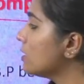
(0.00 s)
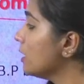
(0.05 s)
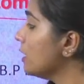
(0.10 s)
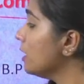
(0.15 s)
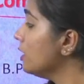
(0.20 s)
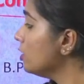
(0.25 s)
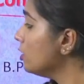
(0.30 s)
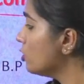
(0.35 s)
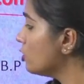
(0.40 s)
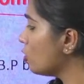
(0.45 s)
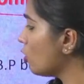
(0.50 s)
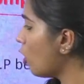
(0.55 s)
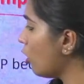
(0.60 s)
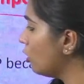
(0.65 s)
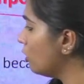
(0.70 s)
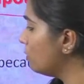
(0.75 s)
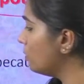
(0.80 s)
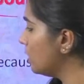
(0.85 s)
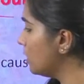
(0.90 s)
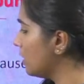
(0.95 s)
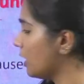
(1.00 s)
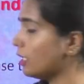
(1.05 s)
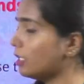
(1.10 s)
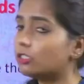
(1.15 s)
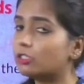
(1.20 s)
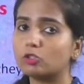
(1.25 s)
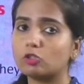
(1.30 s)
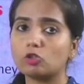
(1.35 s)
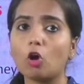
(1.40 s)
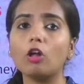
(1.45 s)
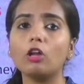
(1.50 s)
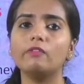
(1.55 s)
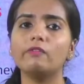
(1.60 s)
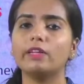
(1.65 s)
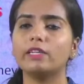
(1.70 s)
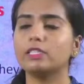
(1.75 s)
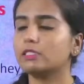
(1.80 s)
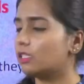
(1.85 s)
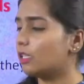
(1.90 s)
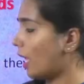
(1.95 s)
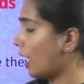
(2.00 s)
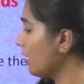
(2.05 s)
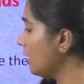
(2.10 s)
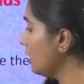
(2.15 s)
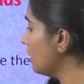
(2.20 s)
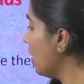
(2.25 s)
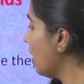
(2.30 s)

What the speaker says: insoluble in solvents like